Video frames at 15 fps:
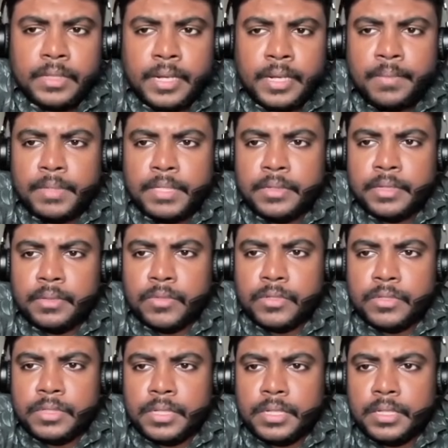time is
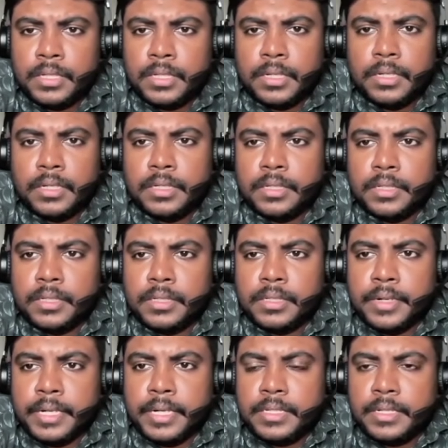almost
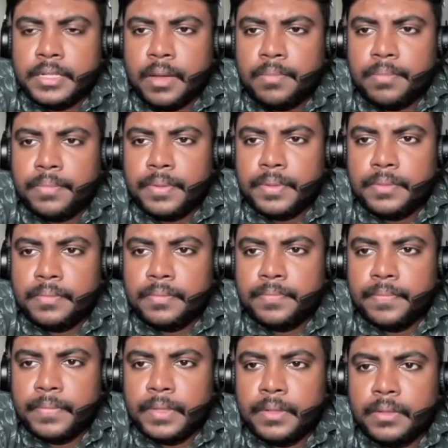reached up
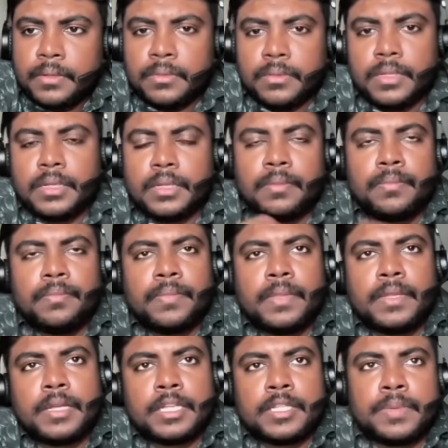to the
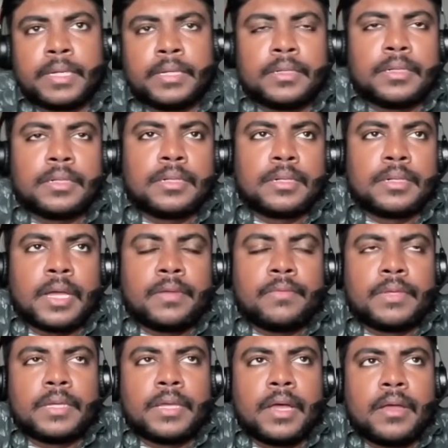expected time
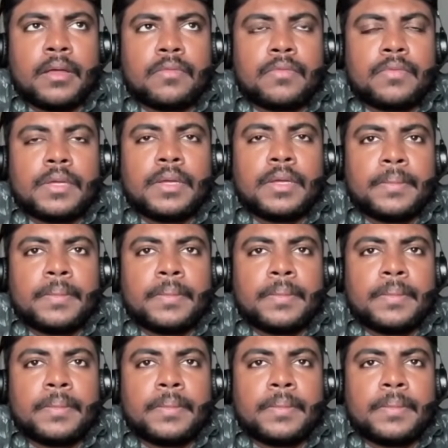we have.